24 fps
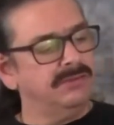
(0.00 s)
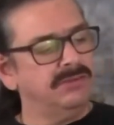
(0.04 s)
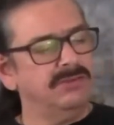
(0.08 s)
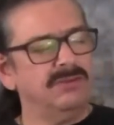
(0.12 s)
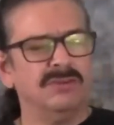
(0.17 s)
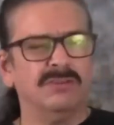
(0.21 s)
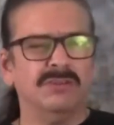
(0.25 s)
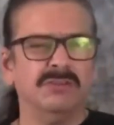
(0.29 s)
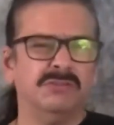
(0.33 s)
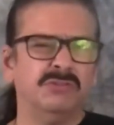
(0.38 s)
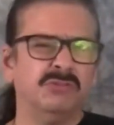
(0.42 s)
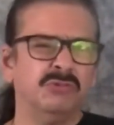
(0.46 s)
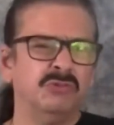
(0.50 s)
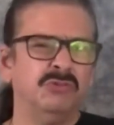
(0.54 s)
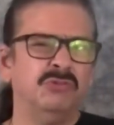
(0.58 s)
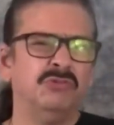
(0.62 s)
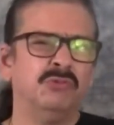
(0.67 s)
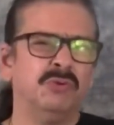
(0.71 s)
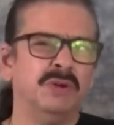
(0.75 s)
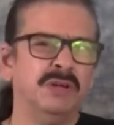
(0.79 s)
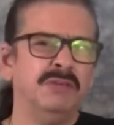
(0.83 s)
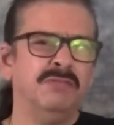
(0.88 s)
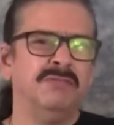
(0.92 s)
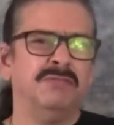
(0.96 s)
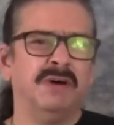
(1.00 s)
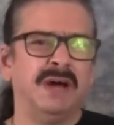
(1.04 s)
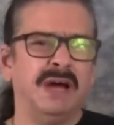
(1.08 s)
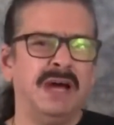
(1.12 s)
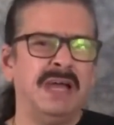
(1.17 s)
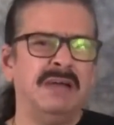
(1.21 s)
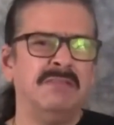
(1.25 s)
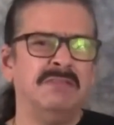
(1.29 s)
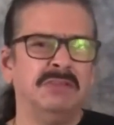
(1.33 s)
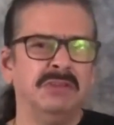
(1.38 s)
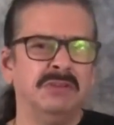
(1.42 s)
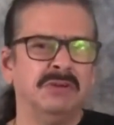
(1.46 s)

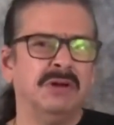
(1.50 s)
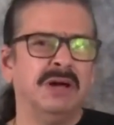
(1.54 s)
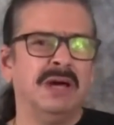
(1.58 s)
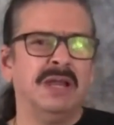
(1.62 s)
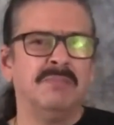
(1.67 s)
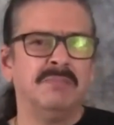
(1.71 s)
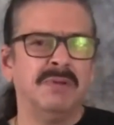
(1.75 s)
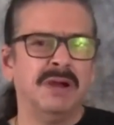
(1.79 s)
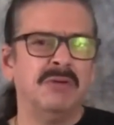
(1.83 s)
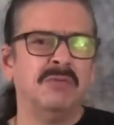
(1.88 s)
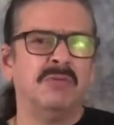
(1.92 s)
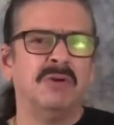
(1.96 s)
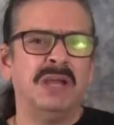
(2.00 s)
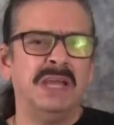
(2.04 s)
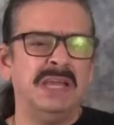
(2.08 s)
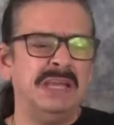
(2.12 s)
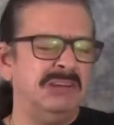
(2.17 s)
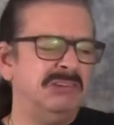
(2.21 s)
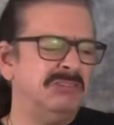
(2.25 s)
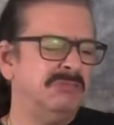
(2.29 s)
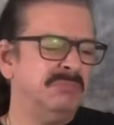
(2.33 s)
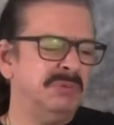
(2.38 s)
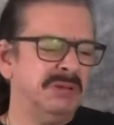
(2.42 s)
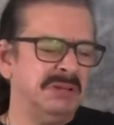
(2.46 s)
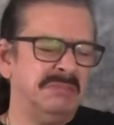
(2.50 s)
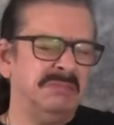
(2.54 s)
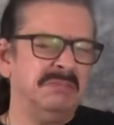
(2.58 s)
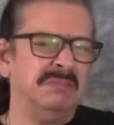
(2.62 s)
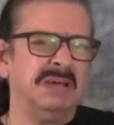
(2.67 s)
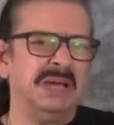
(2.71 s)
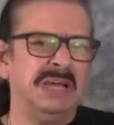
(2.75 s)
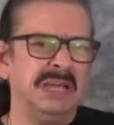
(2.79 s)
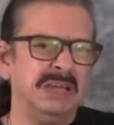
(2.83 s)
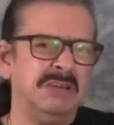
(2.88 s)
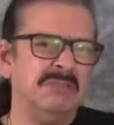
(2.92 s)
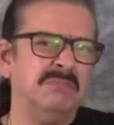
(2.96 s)
225, a little out of my range, but
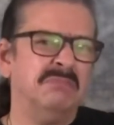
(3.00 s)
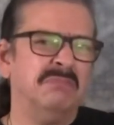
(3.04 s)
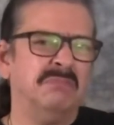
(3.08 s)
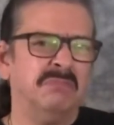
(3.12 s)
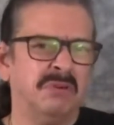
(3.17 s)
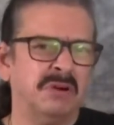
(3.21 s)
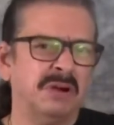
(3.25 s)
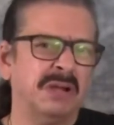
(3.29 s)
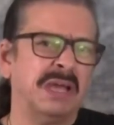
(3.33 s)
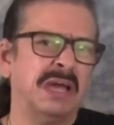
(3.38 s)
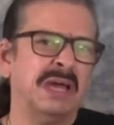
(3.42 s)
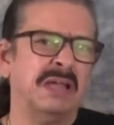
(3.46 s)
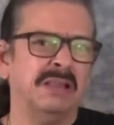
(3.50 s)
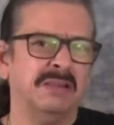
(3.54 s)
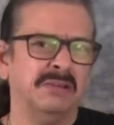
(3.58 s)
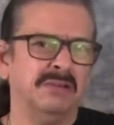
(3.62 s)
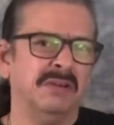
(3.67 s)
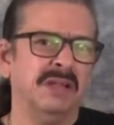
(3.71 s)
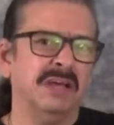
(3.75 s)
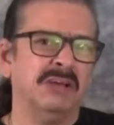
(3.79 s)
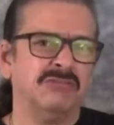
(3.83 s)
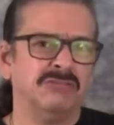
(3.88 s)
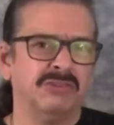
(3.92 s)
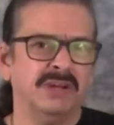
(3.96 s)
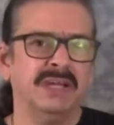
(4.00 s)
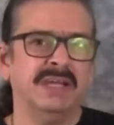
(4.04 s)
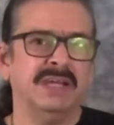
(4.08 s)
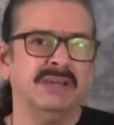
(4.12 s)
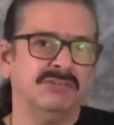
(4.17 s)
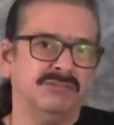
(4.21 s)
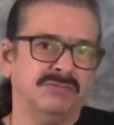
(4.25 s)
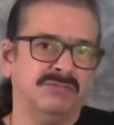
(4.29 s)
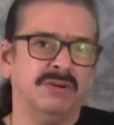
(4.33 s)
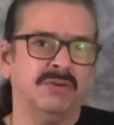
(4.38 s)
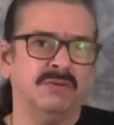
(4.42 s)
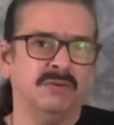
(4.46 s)
I can fork out a little extra, I
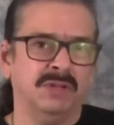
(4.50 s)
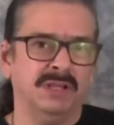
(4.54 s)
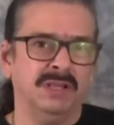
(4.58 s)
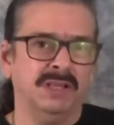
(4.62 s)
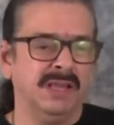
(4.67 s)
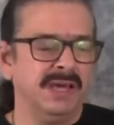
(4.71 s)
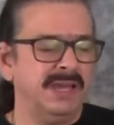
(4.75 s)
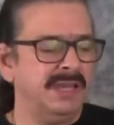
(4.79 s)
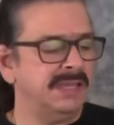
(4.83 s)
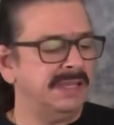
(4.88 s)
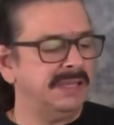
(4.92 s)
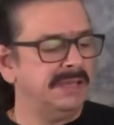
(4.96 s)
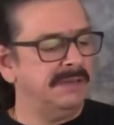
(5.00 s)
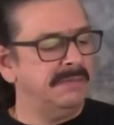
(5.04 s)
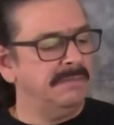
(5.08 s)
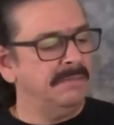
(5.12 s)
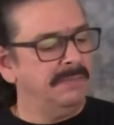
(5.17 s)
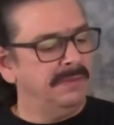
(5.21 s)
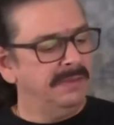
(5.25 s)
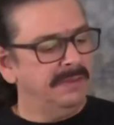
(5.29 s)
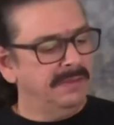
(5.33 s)
guess, if I really like it.